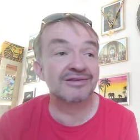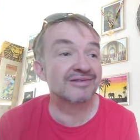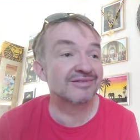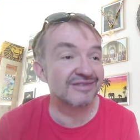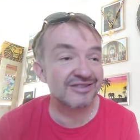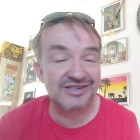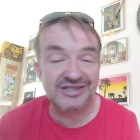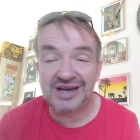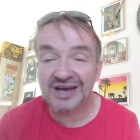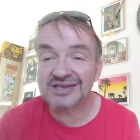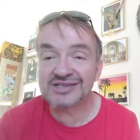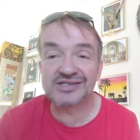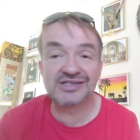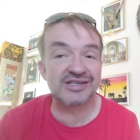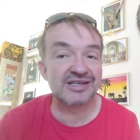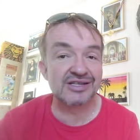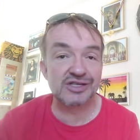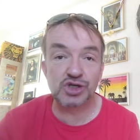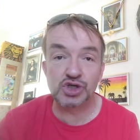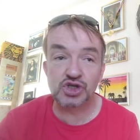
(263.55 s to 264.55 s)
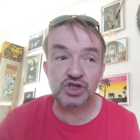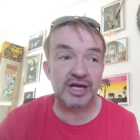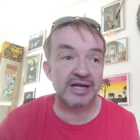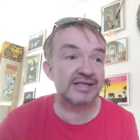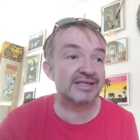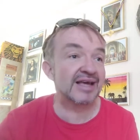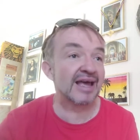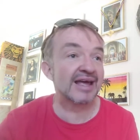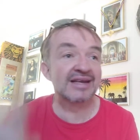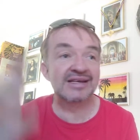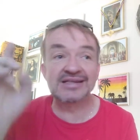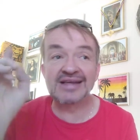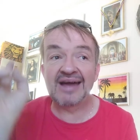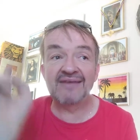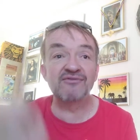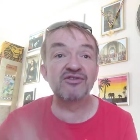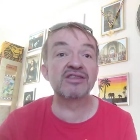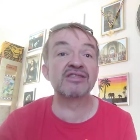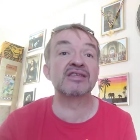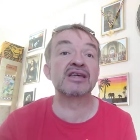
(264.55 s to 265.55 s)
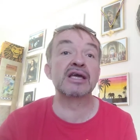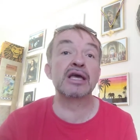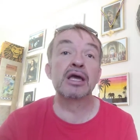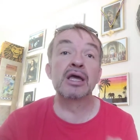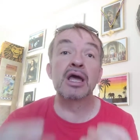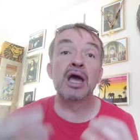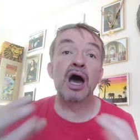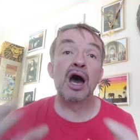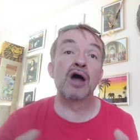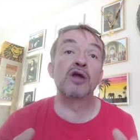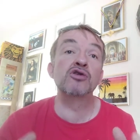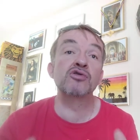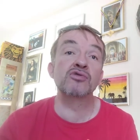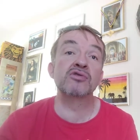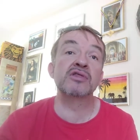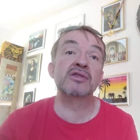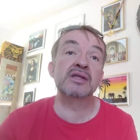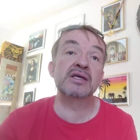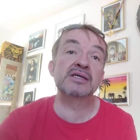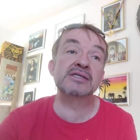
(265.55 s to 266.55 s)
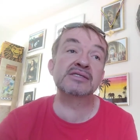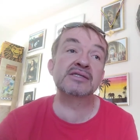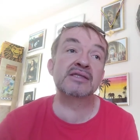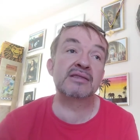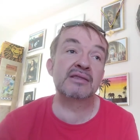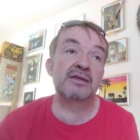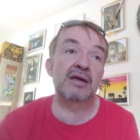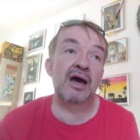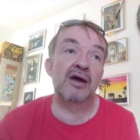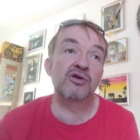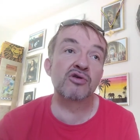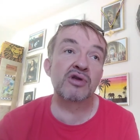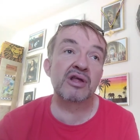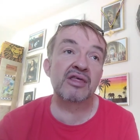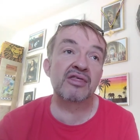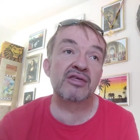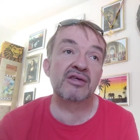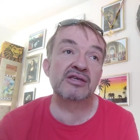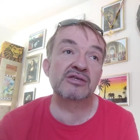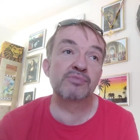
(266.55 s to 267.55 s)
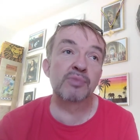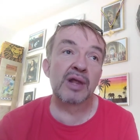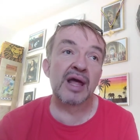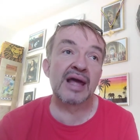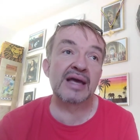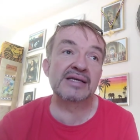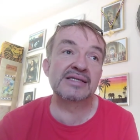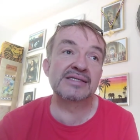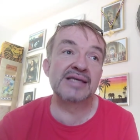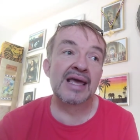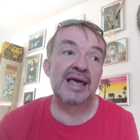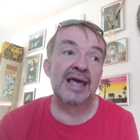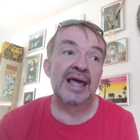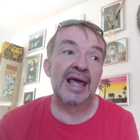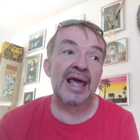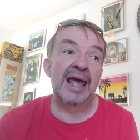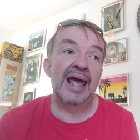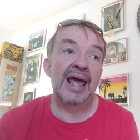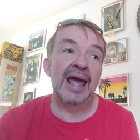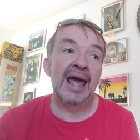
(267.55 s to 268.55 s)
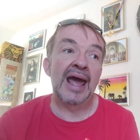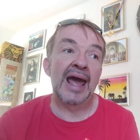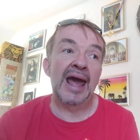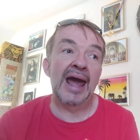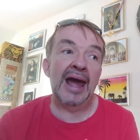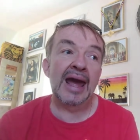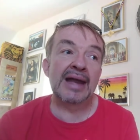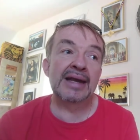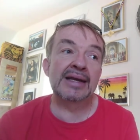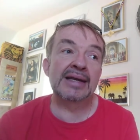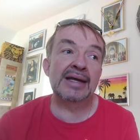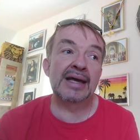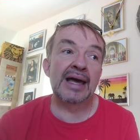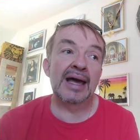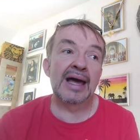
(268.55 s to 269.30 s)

dust and shit and everything underneath underneath these planks. And